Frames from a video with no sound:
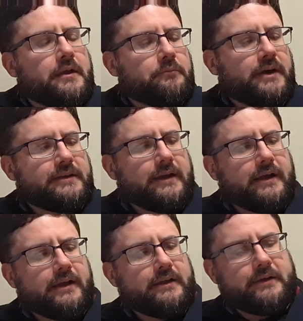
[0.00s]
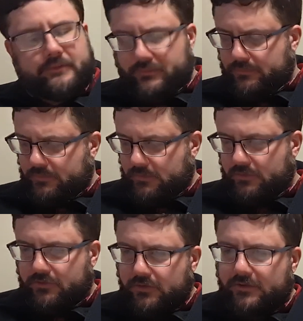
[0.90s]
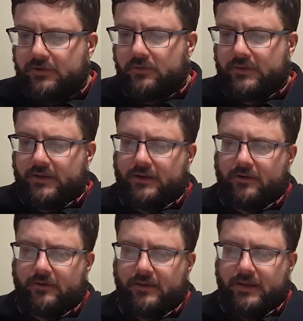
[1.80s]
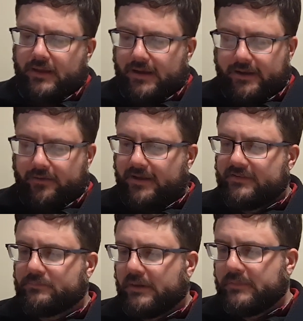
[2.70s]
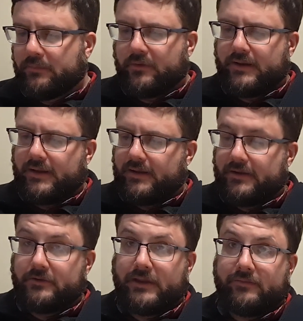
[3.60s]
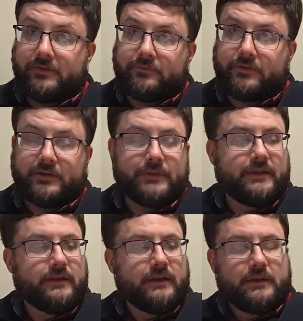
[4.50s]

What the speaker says: But to the tuning here, I don't have this by memory yet. I do have it in front of me.